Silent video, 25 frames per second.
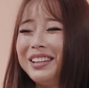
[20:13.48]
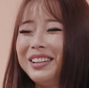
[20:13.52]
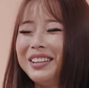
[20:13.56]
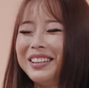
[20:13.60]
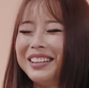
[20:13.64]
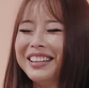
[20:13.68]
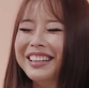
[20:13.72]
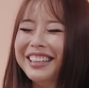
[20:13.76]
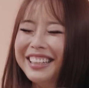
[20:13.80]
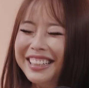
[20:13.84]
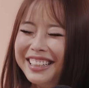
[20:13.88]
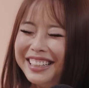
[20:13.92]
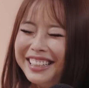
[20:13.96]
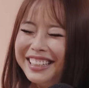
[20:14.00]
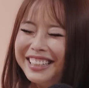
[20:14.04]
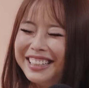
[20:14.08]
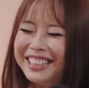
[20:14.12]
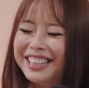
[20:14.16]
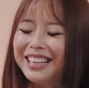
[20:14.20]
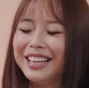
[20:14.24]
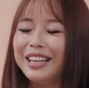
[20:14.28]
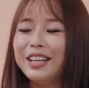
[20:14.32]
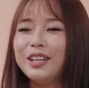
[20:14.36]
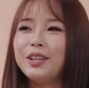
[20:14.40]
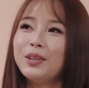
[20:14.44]

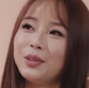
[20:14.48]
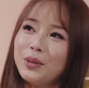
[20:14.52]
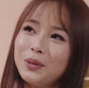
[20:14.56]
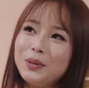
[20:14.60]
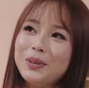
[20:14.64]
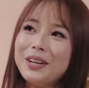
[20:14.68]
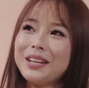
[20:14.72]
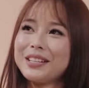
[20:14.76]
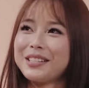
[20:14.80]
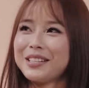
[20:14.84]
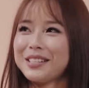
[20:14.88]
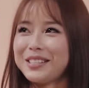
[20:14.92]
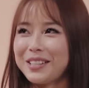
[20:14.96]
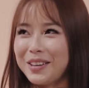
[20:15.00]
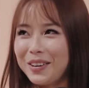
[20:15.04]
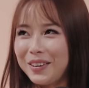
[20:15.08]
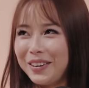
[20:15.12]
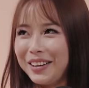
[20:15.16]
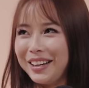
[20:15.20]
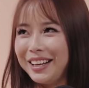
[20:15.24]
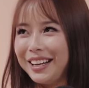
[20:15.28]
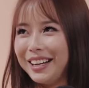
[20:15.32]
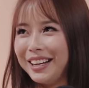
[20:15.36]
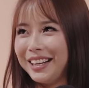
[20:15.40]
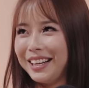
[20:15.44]
you don't
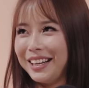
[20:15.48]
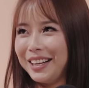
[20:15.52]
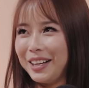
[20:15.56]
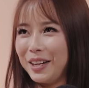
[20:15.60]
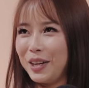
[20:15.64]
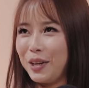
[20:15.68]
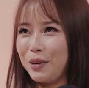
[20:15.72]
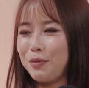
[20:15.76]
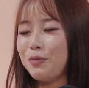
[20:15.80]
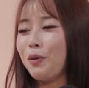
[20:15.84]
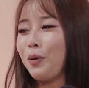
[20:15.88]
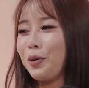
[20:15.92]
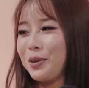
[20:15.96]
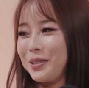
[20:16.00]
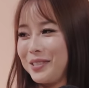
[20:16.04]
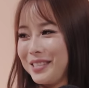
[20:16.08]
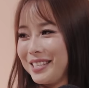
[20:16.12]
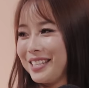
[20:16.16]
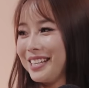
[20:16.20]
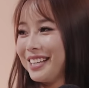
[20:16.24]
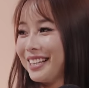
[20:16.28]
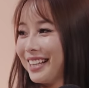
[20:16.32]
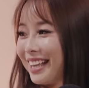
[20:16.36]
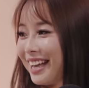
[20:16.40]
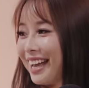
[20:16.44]
necessarily
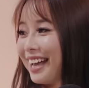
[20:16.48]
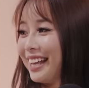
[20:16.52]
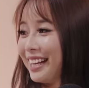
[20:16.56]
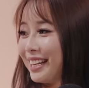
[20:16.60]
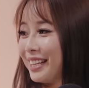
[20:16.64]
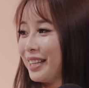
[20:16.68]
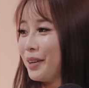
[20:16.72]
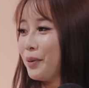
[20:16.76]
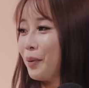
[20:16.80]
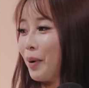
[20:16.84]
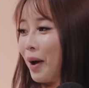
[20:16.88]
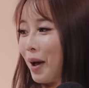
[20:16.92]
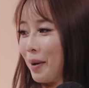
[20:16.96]
foresee that anything will